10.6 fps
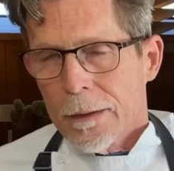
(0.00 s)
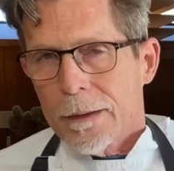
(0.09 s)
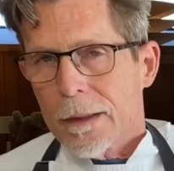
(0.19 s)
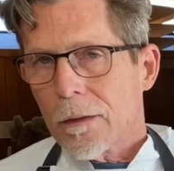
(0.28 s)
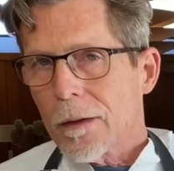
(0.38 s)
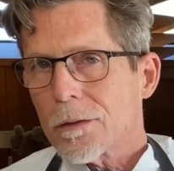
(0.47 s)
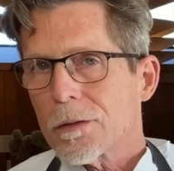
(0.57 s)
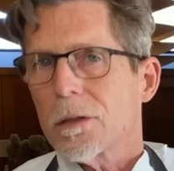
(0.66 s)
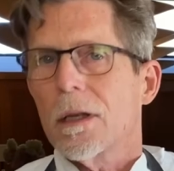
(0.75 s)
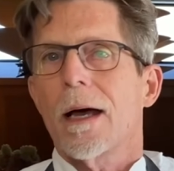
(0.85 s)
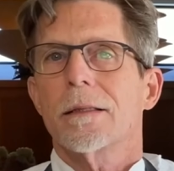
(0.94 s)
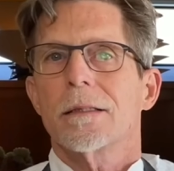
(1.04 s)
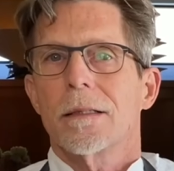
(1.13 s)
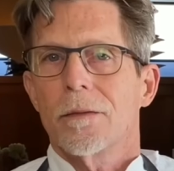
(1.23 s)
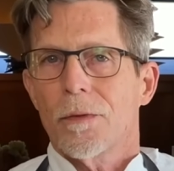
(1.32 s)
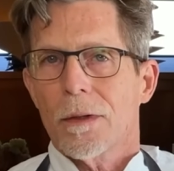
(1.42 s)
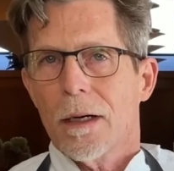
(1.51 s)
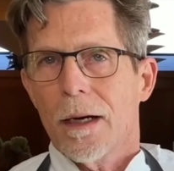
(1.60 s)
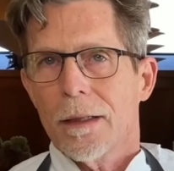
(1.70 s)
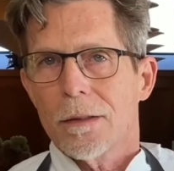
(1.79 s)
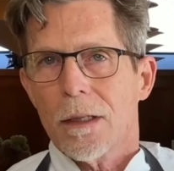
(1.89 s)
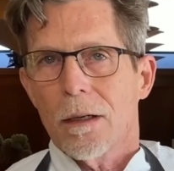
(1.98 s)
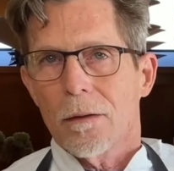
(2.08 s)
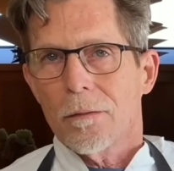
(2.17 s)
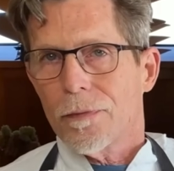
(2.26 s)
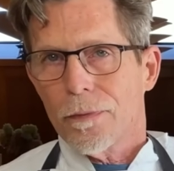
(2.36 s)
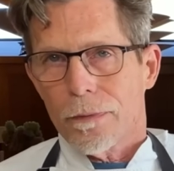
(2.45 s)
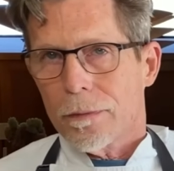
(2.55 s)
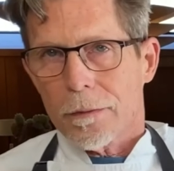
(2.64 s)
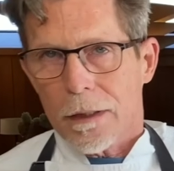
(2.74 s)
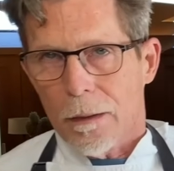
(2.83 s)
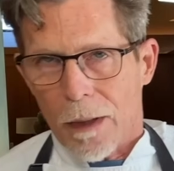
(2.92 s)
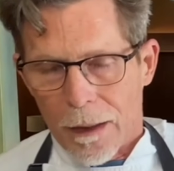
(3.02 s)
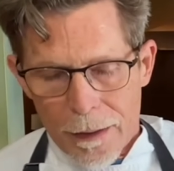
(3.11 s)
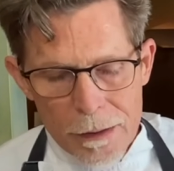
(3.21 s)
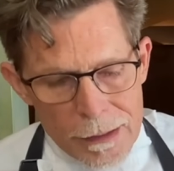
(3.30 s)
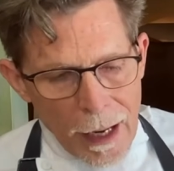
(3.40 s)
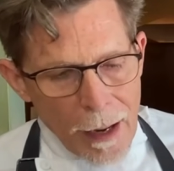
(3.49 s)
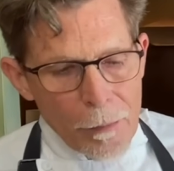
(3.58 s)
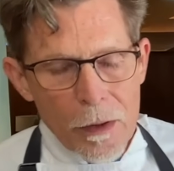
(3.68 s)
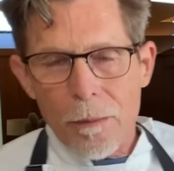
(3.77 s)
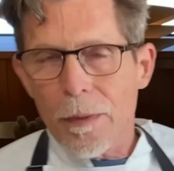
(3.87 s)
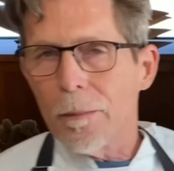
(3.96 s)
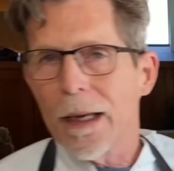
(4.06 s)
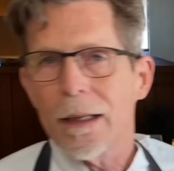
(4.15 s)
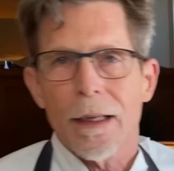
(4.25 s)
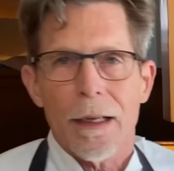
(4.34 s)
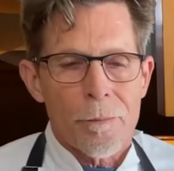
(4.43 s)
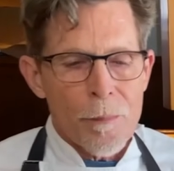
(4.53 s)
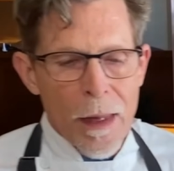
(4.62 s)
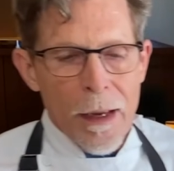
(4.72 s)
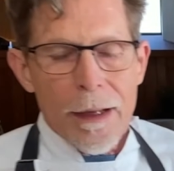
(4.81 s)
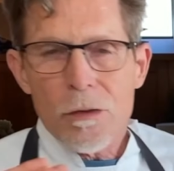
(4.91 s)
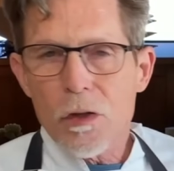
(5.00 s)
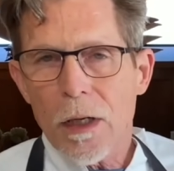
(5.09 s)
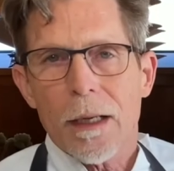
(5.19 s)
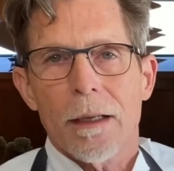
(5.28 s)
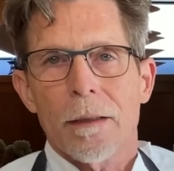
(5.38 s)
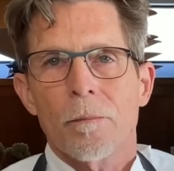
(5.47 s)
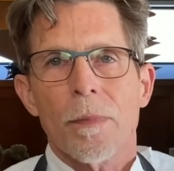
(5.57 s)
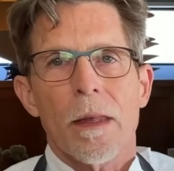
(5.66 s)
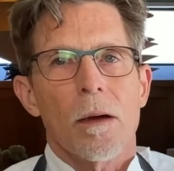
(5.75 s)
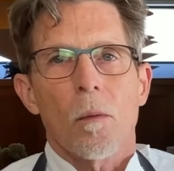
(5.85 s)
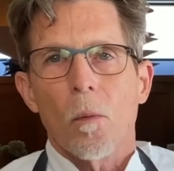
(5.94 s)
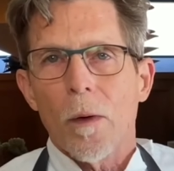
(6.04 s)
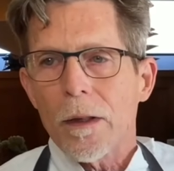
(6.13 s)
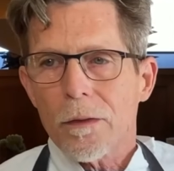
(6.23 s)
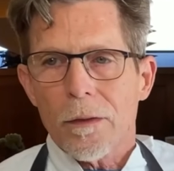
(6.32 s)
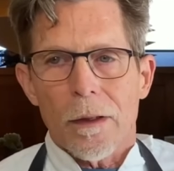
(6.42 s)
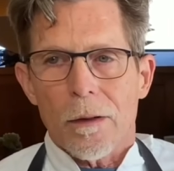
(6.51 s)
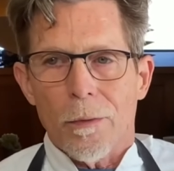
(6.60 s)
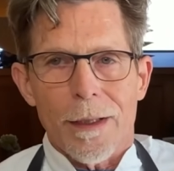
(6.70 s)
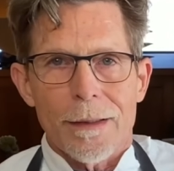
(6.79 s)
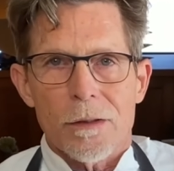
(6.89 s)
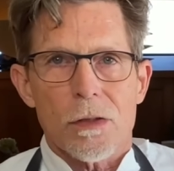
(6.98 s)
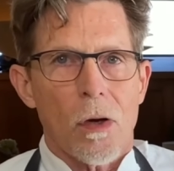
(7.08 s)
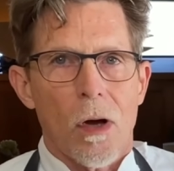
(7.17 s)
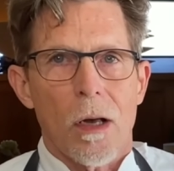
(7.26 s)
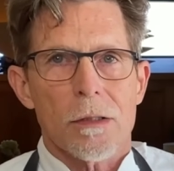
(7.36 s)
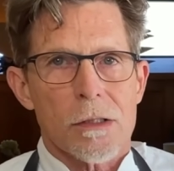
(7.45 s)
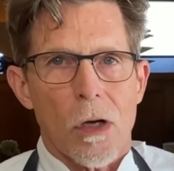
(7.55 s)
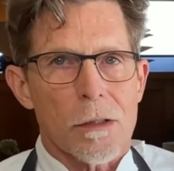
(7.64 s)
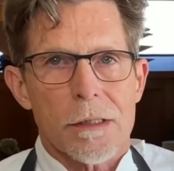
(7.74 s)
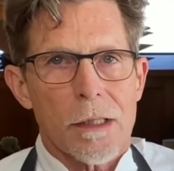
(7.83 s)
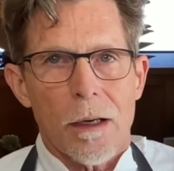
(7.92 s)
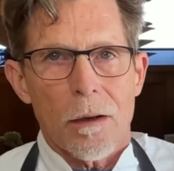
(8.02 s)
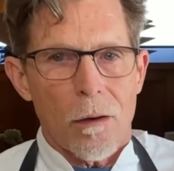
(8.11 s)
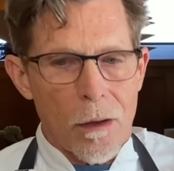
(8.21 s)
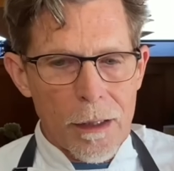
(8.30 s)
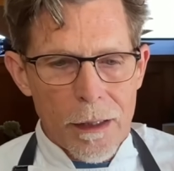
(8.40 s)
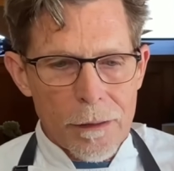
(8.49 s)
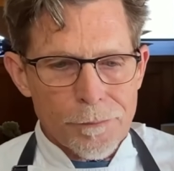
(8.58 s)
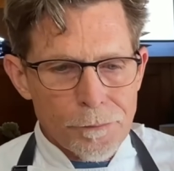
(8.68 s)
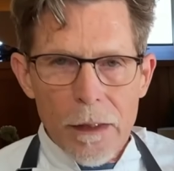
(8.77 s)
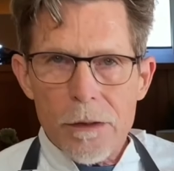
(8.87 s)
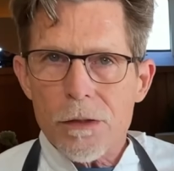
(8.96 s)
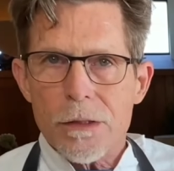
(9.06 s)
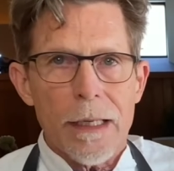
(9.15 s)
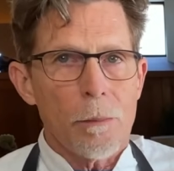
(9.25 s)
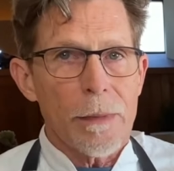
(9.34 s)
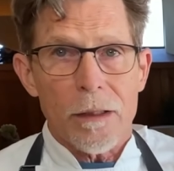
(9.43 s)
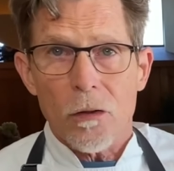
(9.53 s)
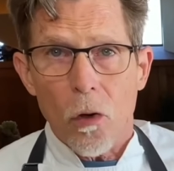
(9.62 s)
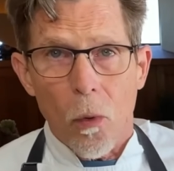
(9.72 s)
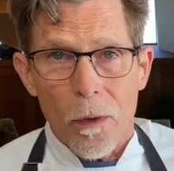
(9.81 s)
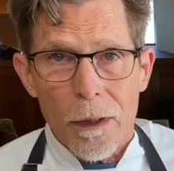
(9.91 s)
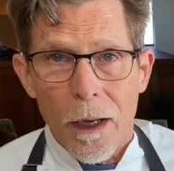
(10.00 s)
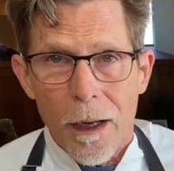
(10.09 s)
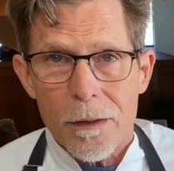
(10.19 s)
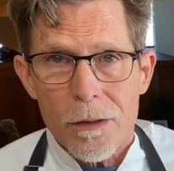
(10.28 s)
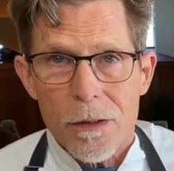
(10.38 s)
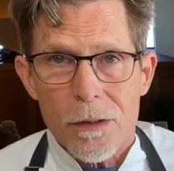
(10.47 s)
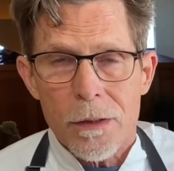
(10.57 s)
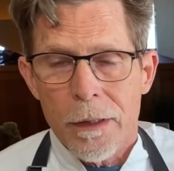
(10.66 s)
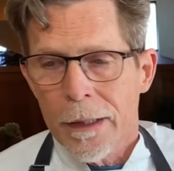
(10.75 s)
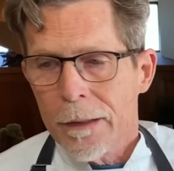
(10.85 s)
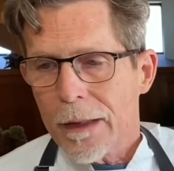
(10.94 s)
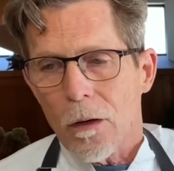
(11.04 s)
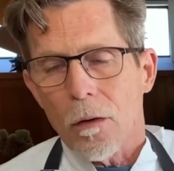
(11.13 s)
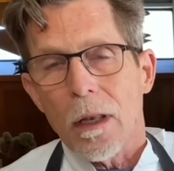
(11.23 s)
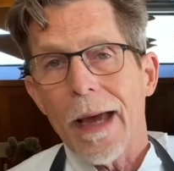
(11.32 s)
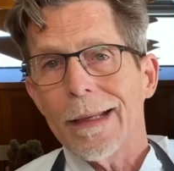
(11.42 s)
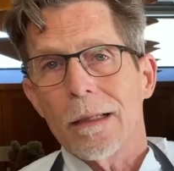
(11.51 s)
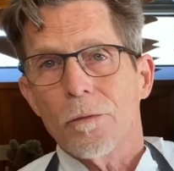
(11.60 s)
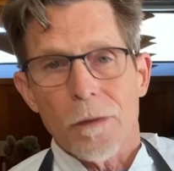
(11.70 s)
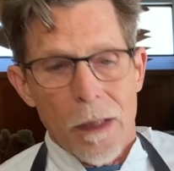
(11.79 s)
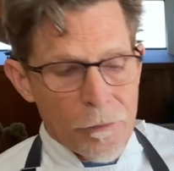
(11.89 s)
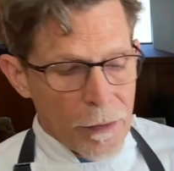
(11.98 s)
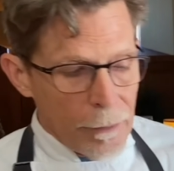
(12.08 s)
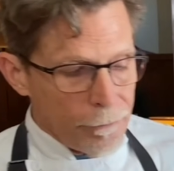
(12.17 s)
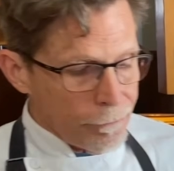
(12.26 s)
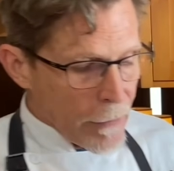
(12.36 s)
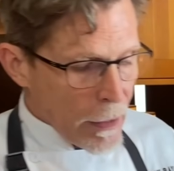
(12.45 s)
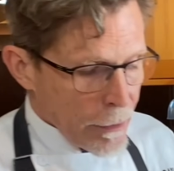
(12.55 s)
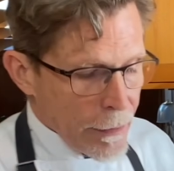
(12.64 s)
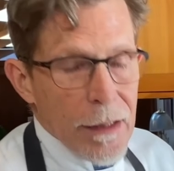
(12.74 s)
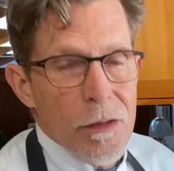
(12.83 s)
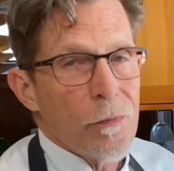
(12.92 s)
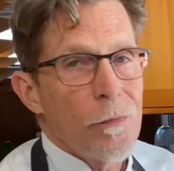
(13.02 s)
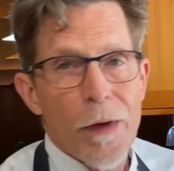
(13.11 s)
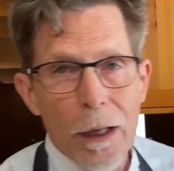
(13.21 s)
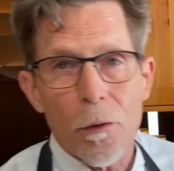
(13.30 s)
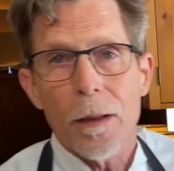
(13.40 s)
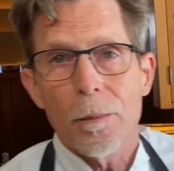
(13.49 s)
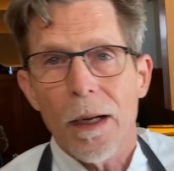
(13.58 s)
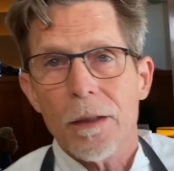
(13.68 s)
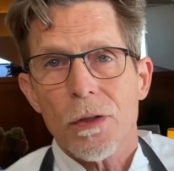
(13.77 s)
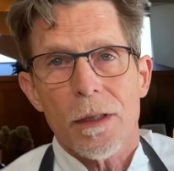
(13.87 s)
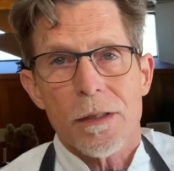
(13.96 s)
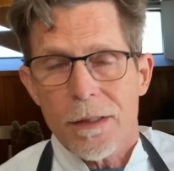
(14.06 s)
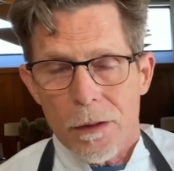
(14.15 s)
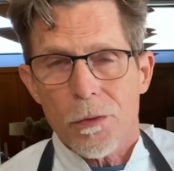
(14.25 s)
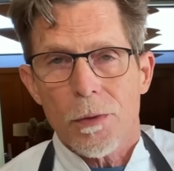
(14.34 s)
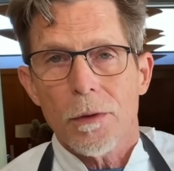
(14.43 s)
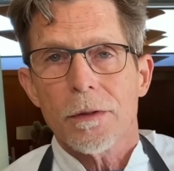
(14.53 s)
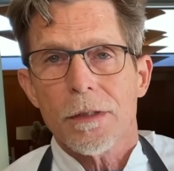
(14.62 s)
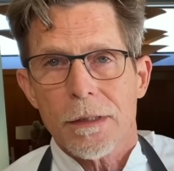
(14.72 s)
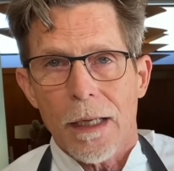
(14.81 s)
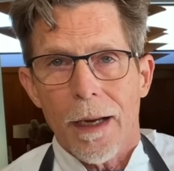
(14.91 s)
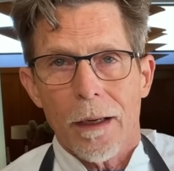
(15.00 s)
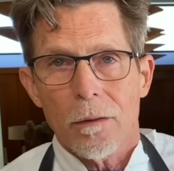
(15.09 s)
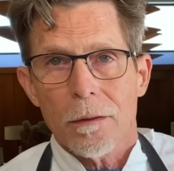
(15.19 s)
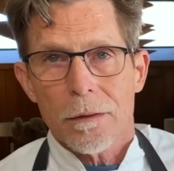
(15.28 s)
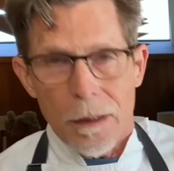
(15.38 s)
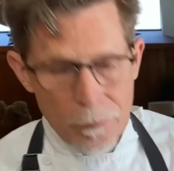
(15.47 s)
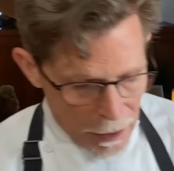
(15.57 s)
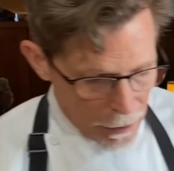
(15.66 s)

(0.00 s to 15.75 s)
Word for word: Now there's lots of different kinds of tamales. I'm gonna be making a chicken with uh, green salsa on it, steamed in corn husks that are light and fluffy. That's very much a central style tamale.